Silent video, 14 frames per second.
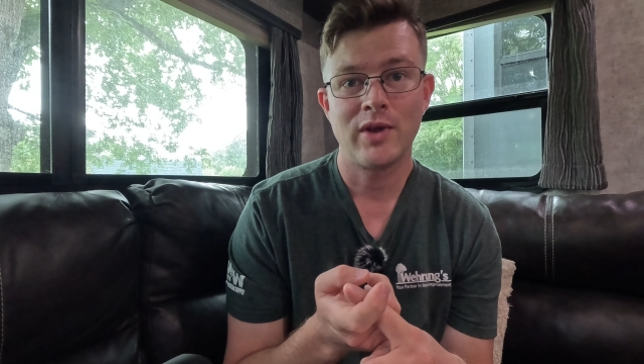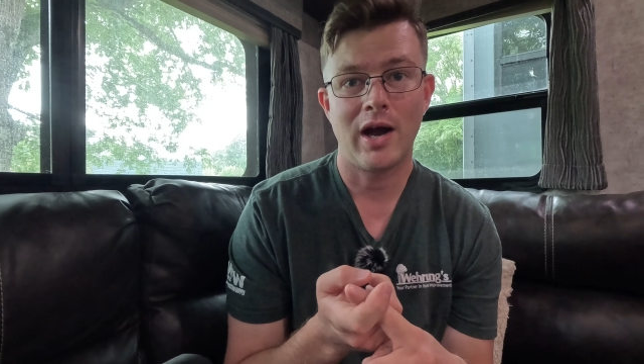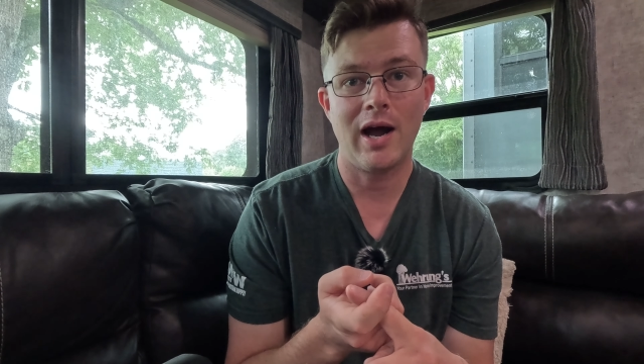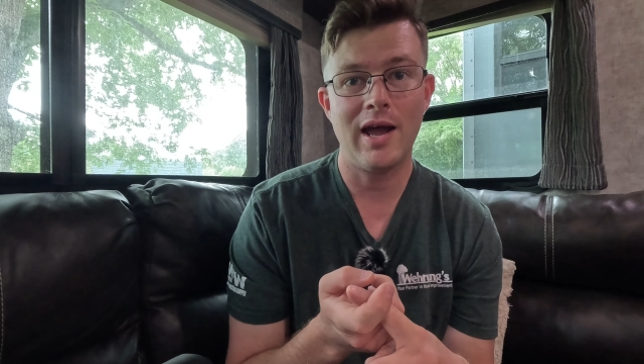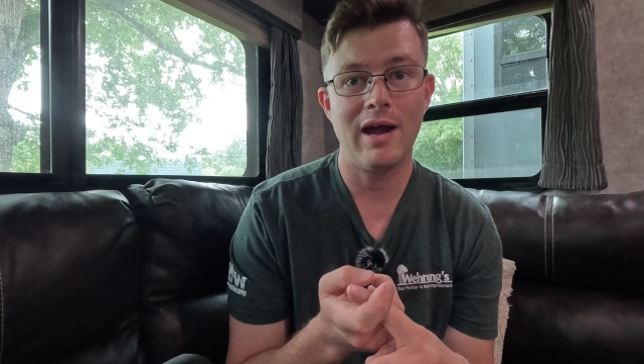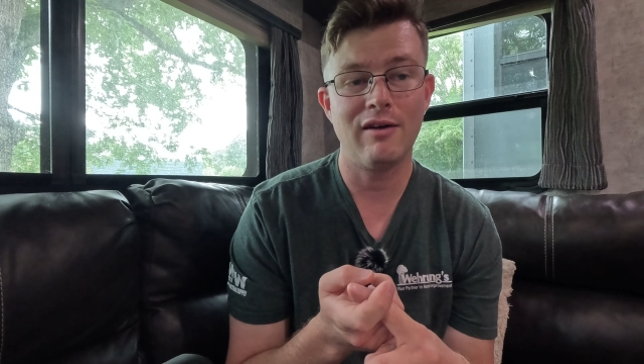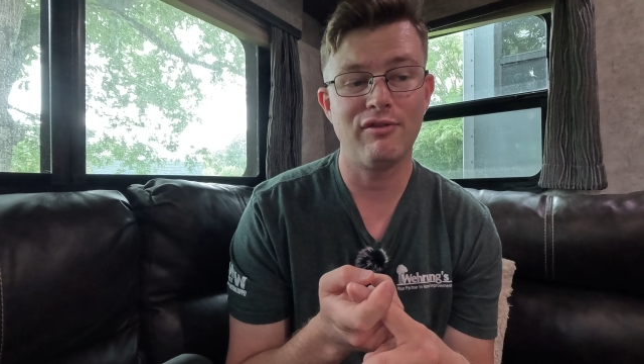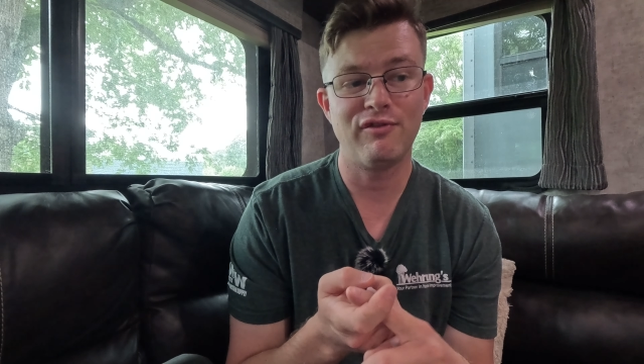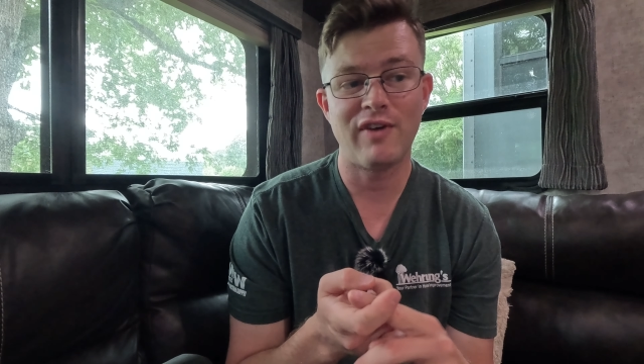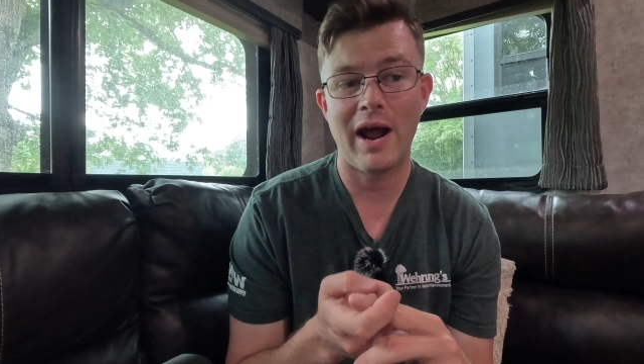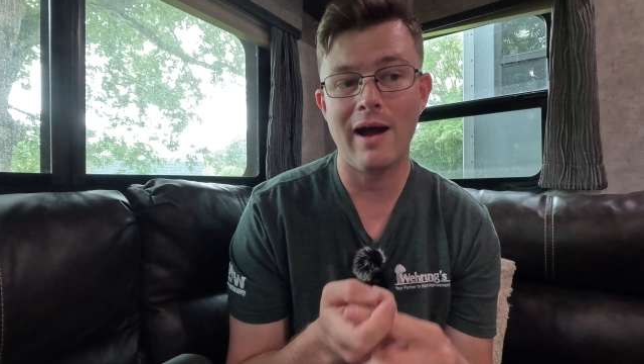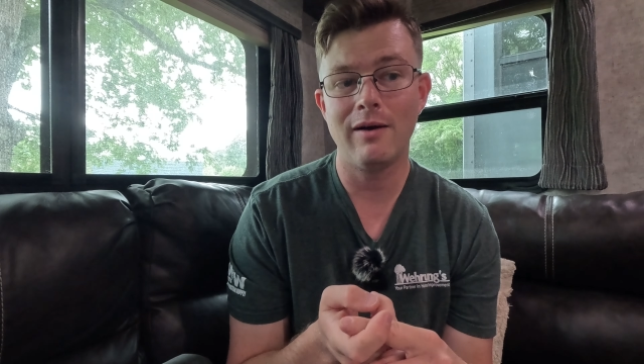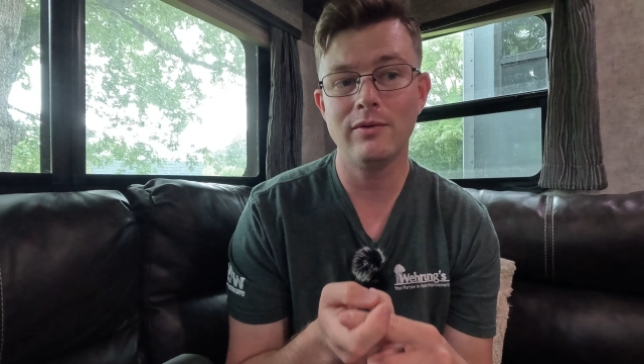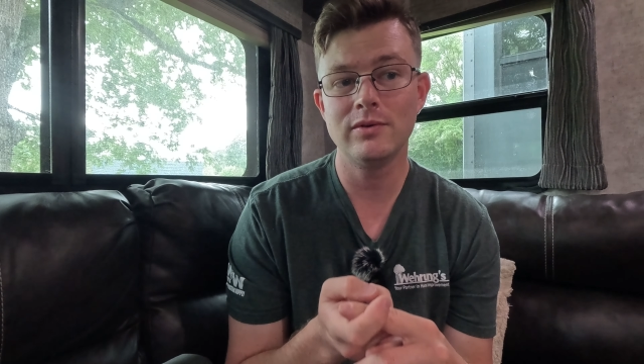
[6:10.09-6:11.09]
I have
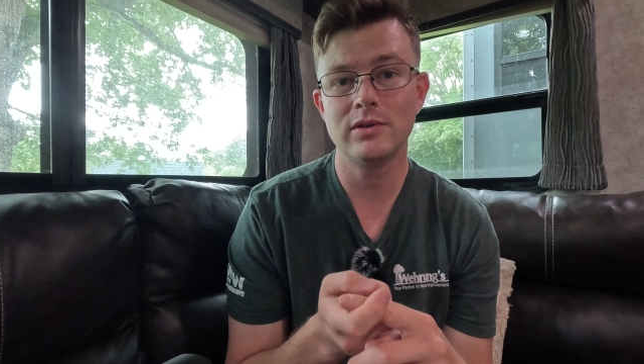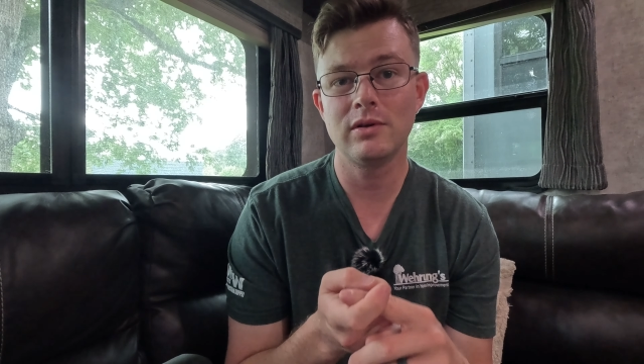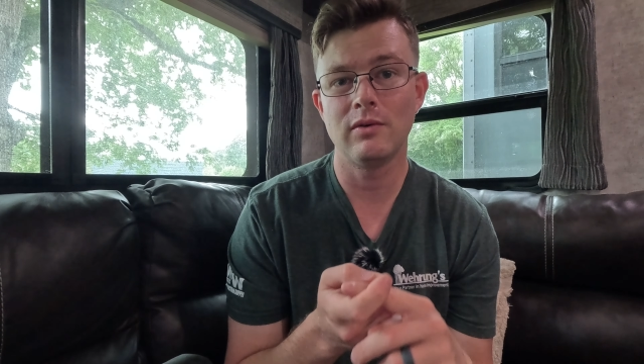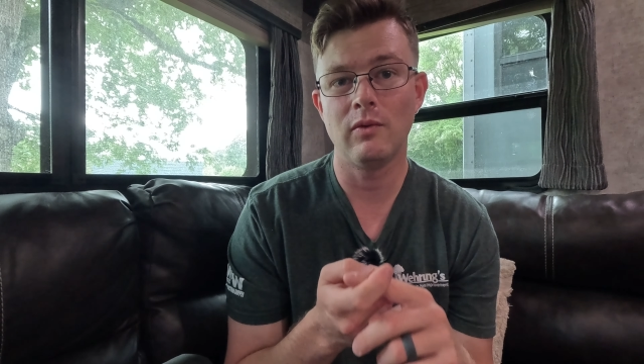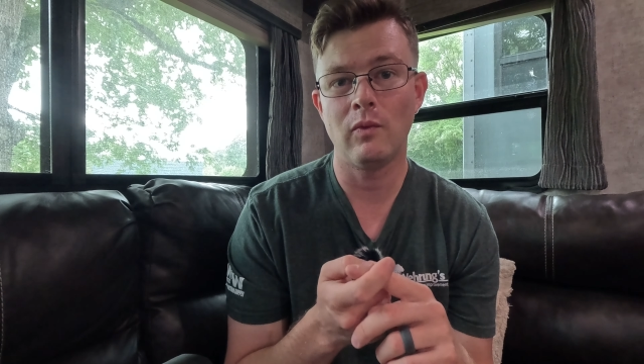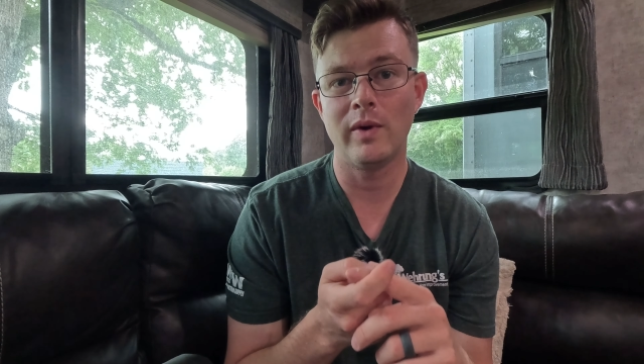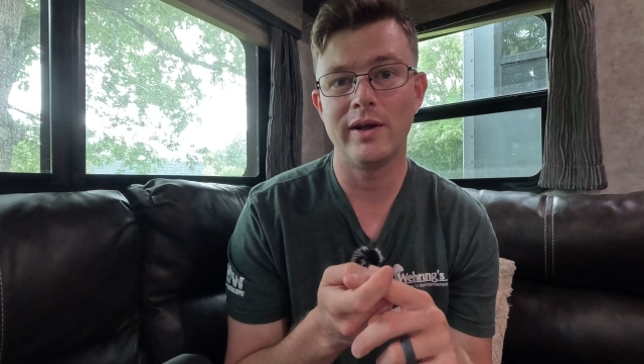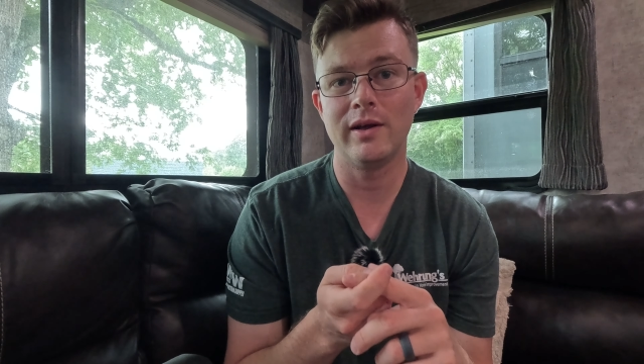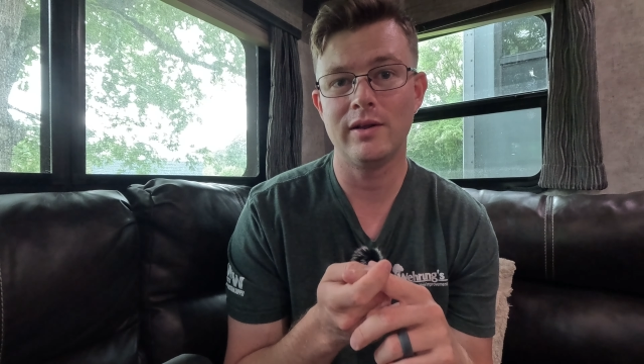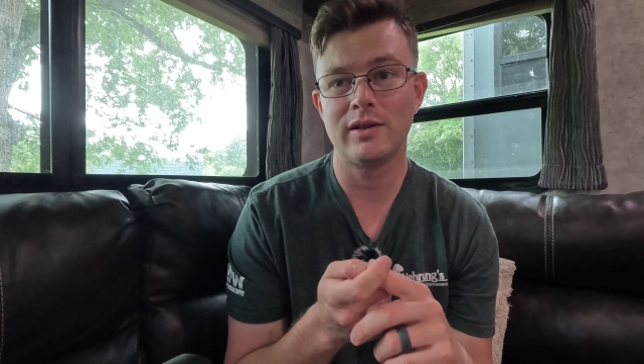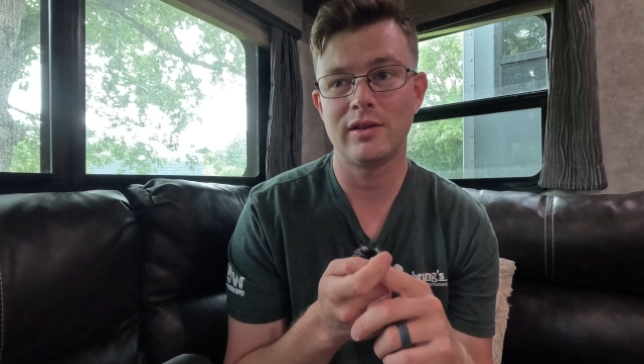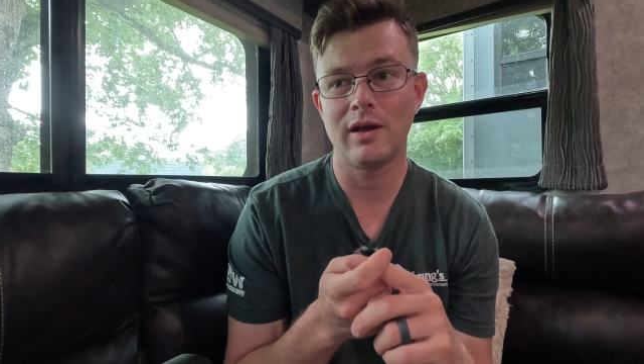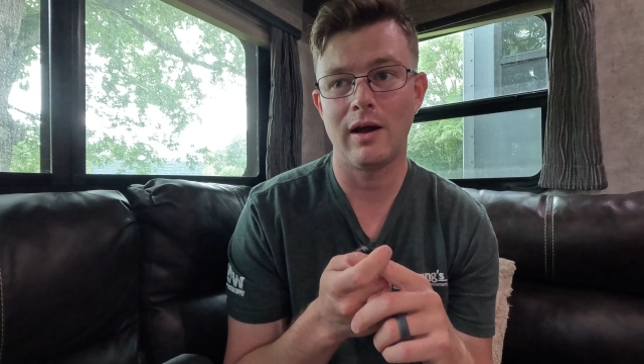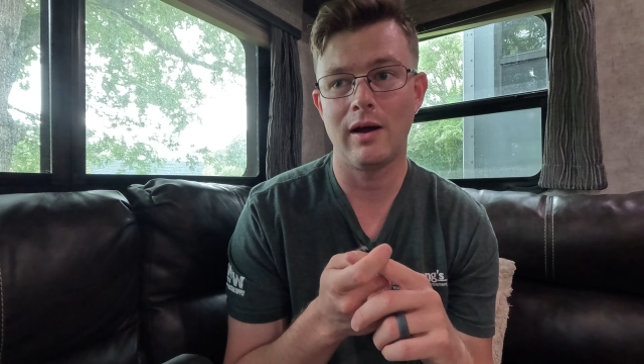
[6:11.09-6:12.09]
found
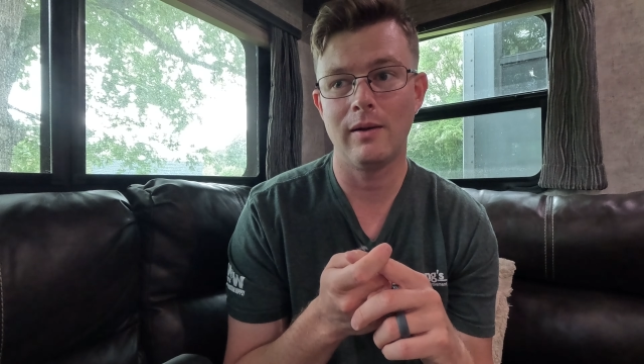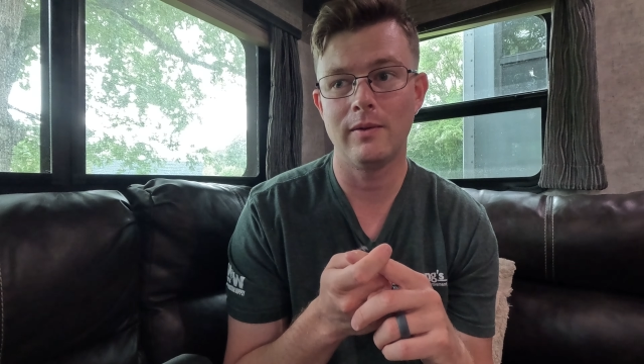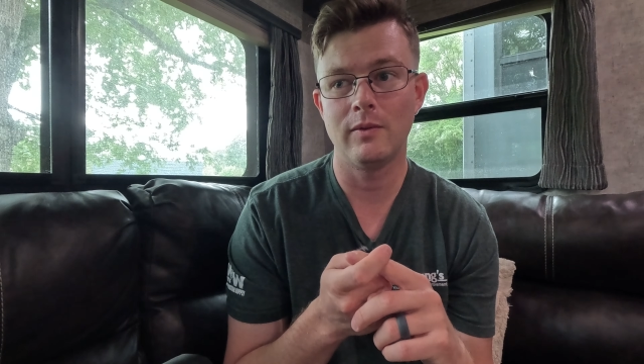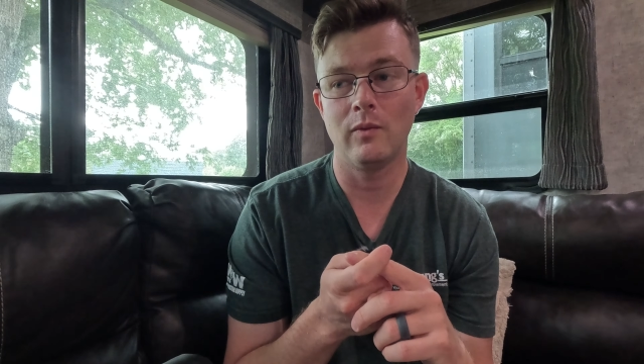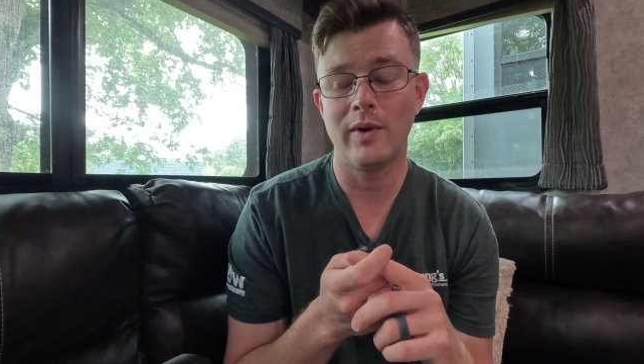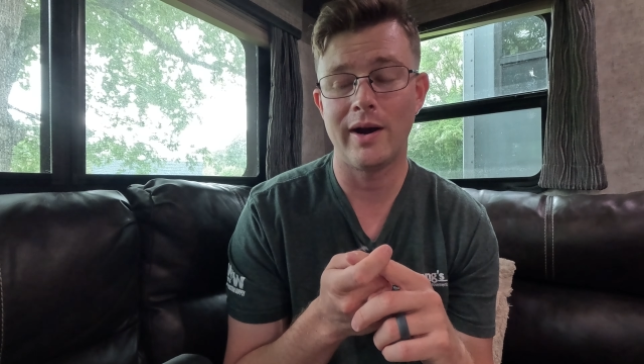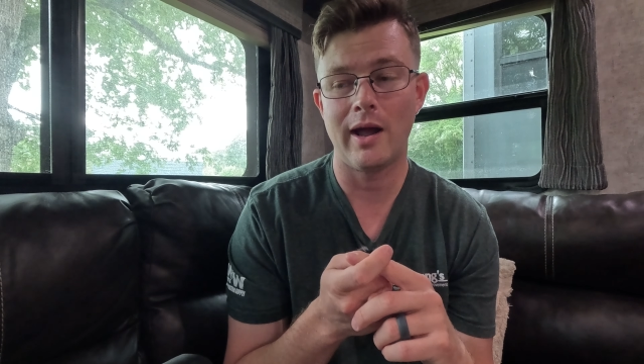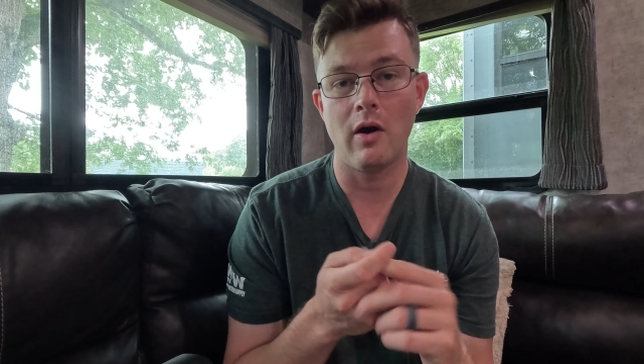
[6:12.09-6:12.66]
with when